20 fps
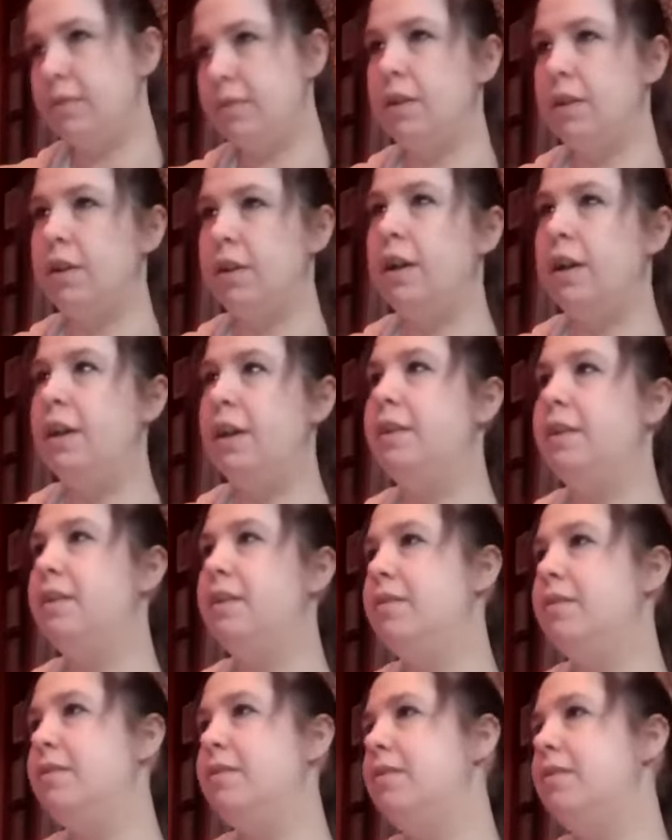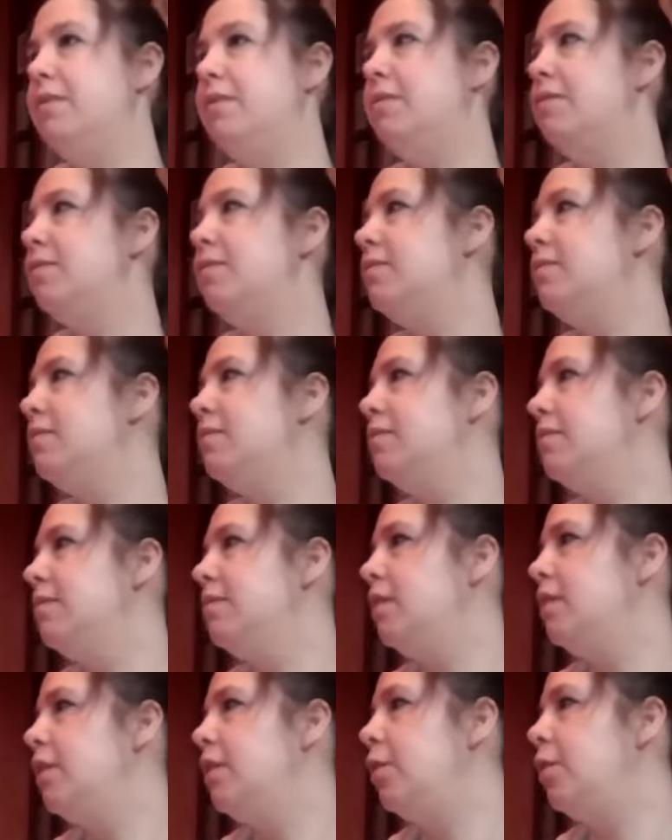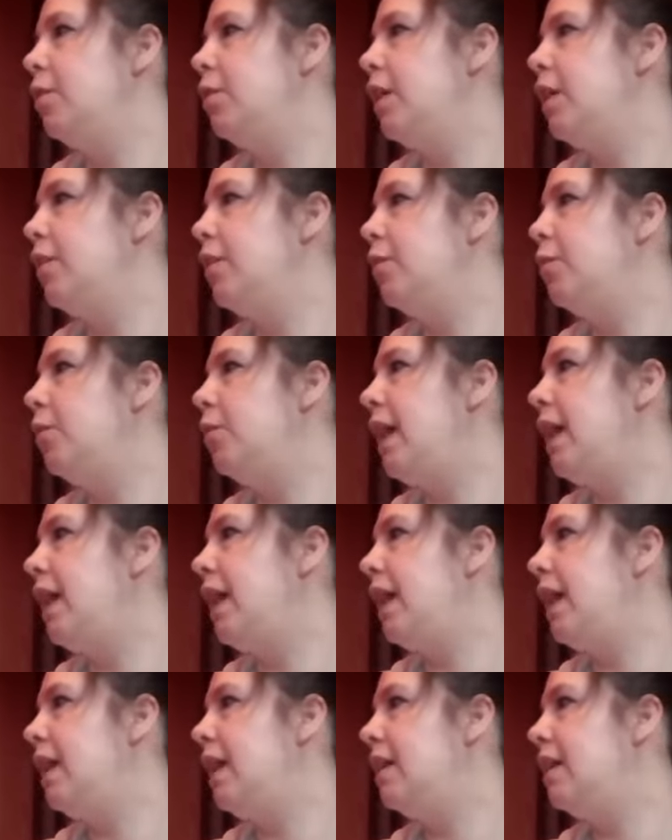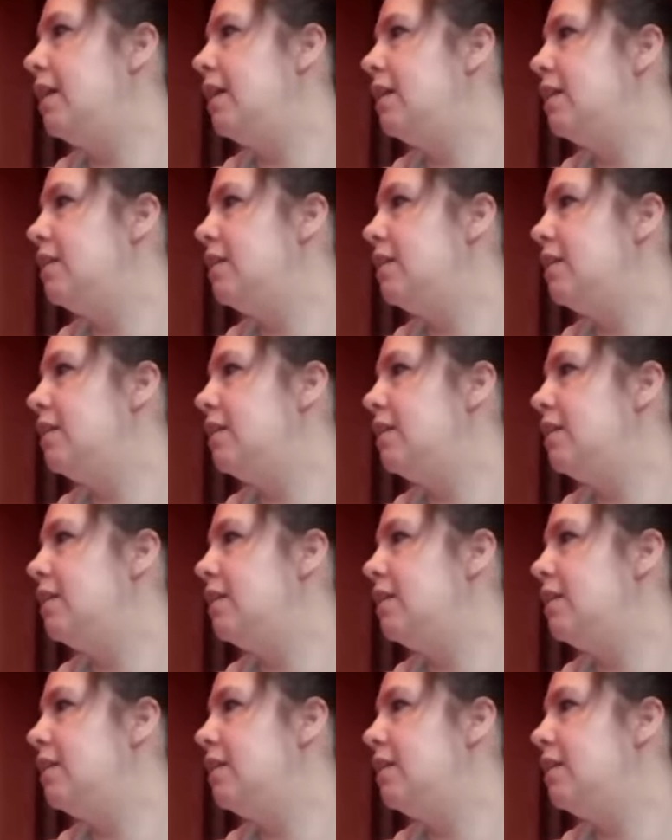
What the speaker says: Good. And go the other way.